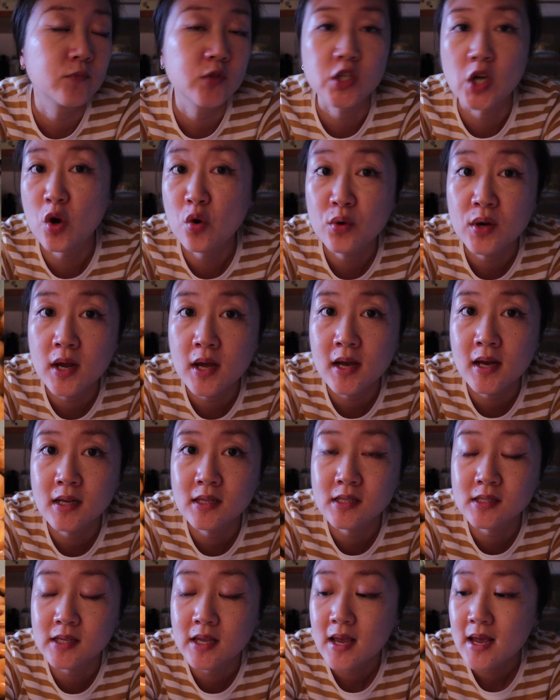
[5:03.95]

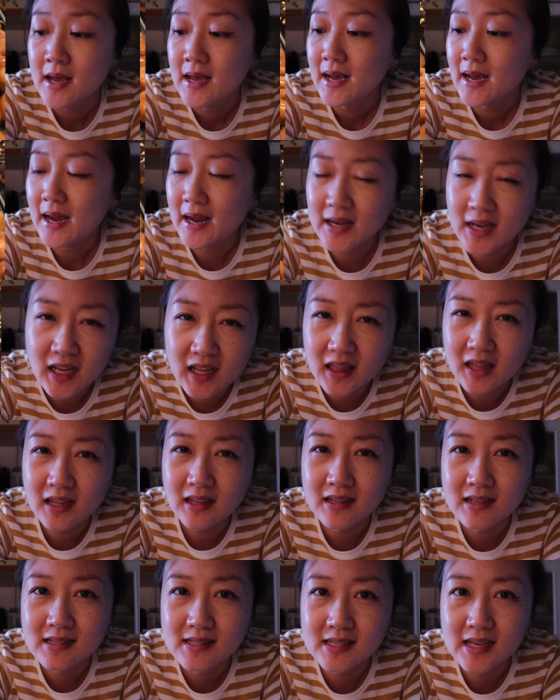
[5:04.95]
donuts, anything
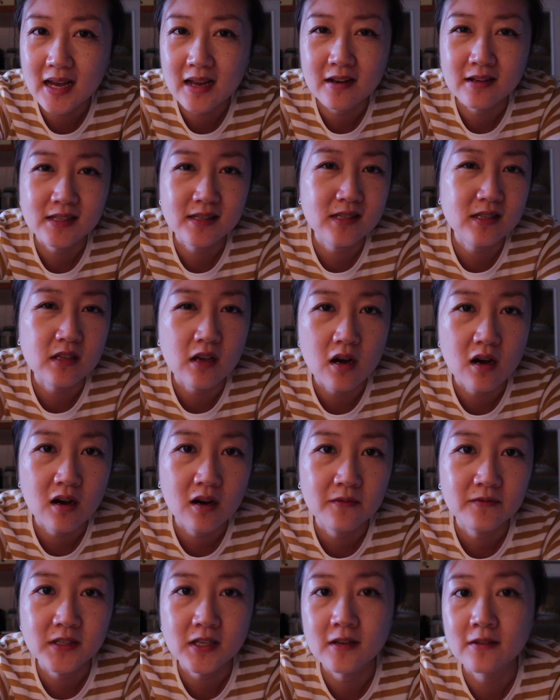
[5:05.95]
that's kind of
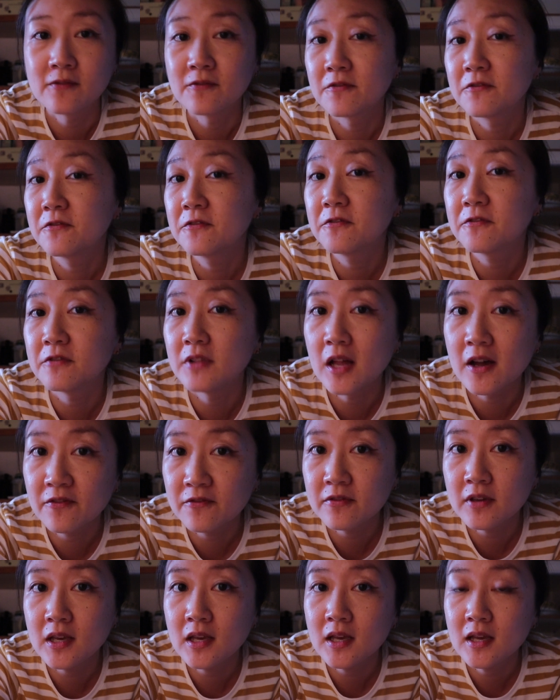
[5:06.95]
soft and
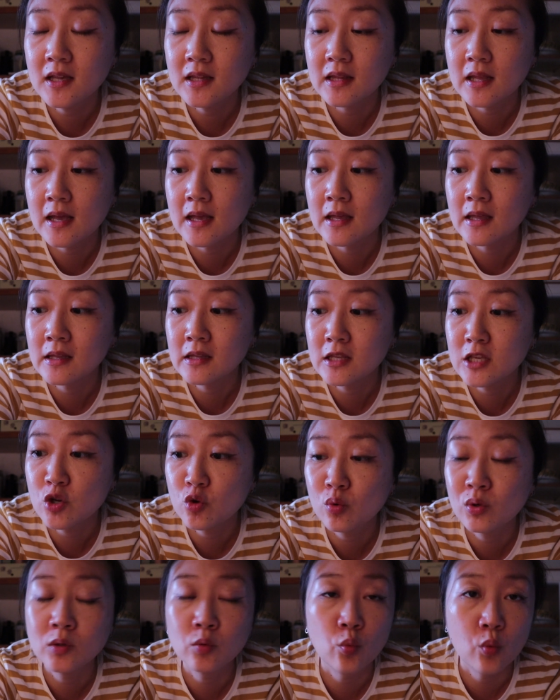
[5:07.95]
fluffy, then you
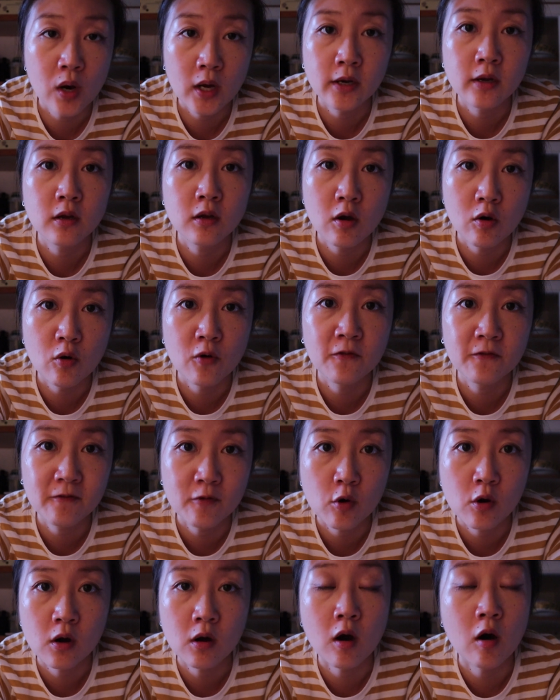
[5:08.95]
would want to go
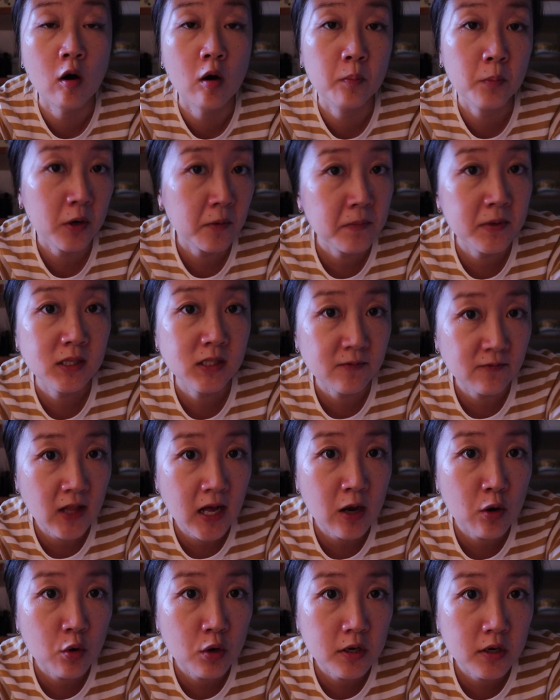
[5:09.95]
for all-purpose
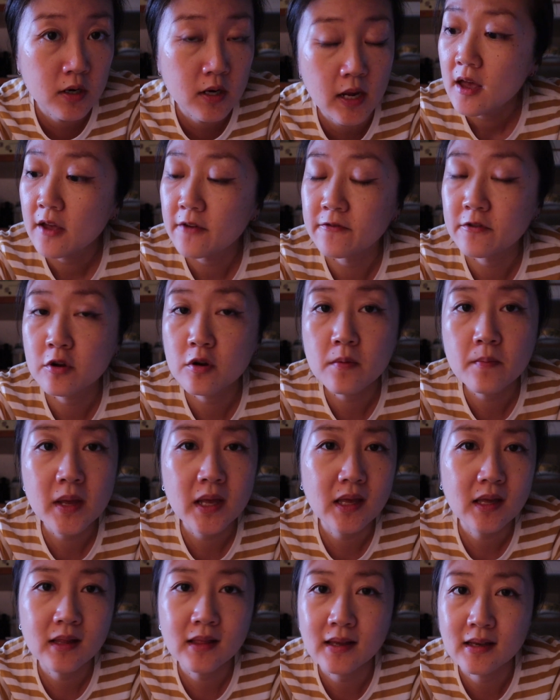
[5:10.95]
flour. If you're
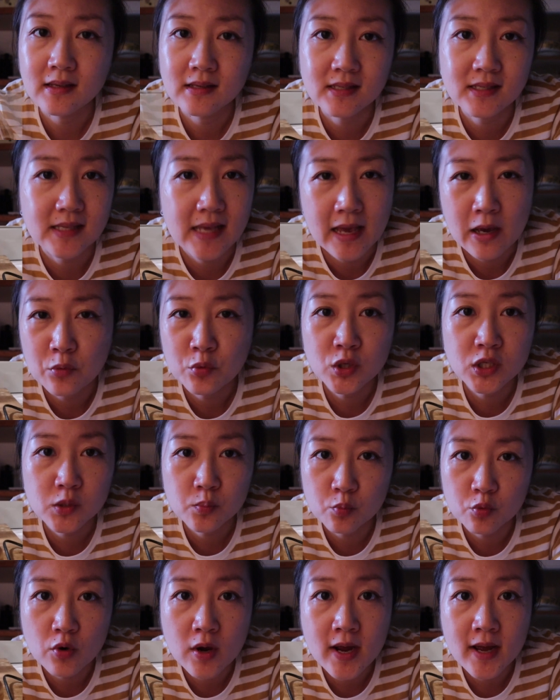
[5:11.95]
making like a sandwich
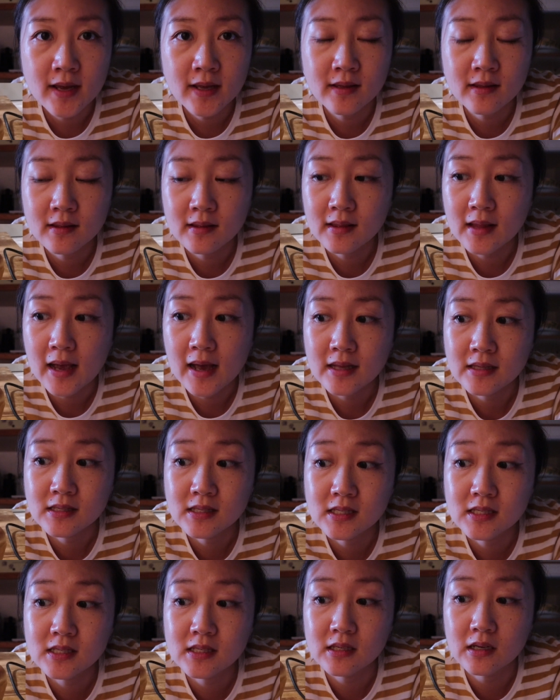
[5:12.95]
bread
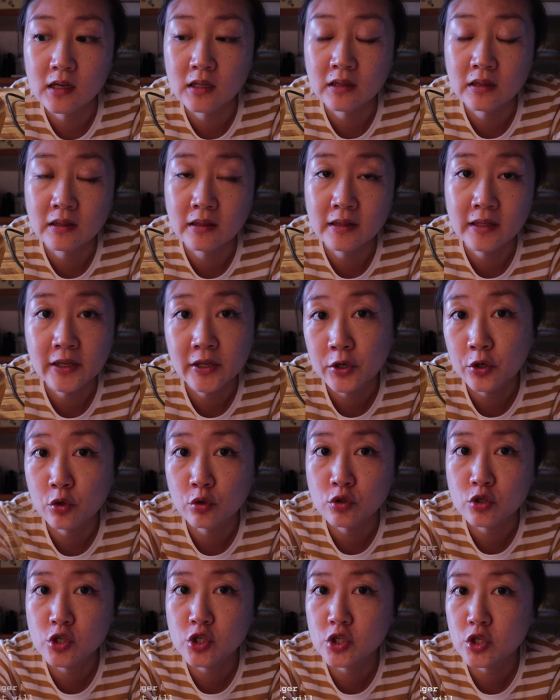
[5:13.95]
that's a little
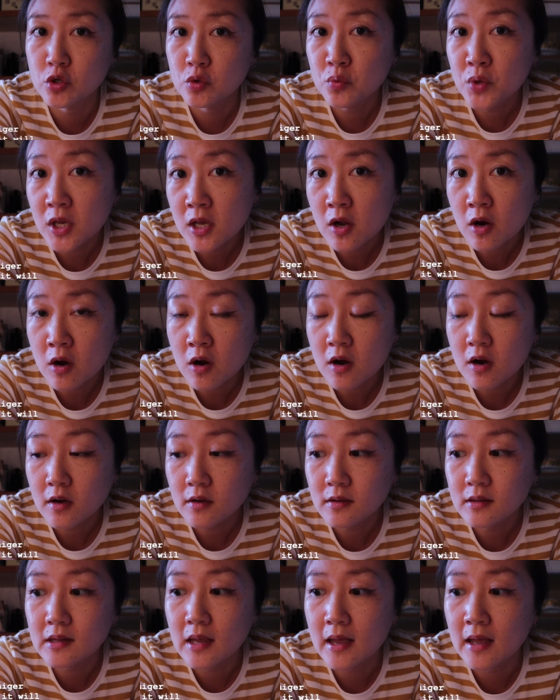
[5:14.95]

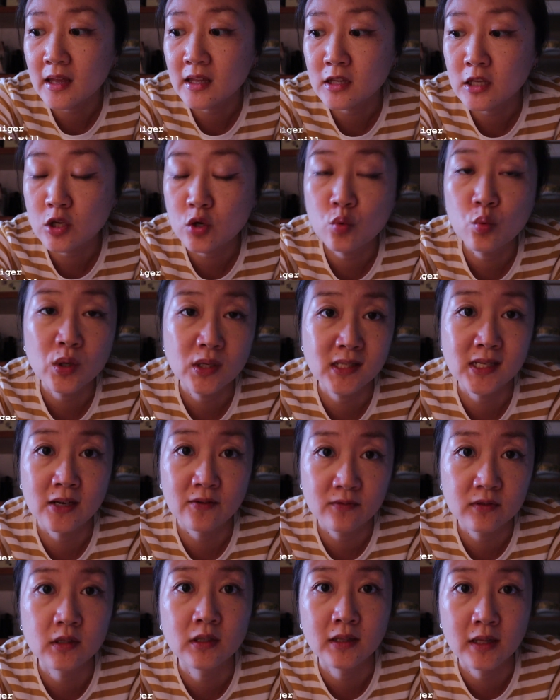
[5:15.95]
chewier, then you would
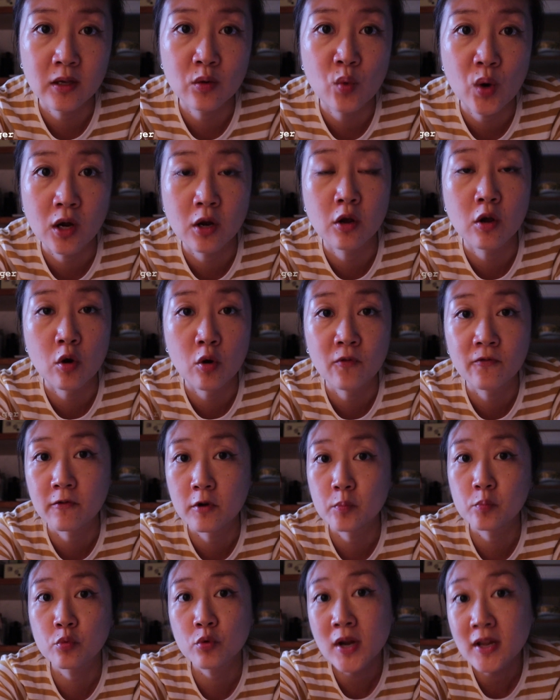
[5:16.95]
definitely want to go for
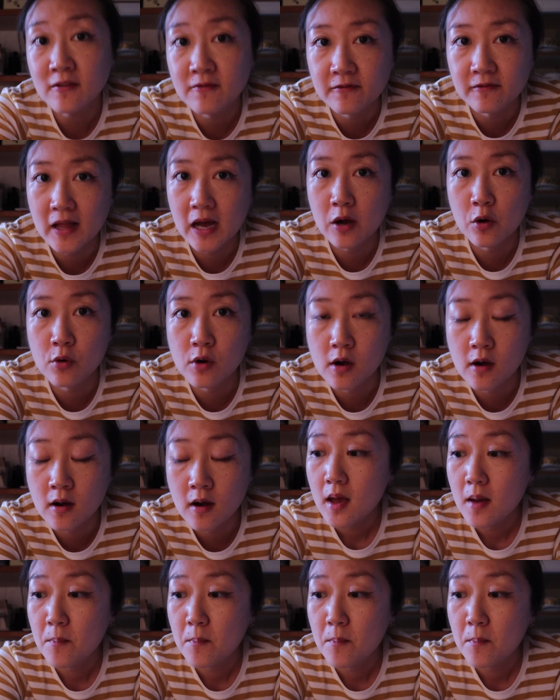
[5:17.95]
bread flour.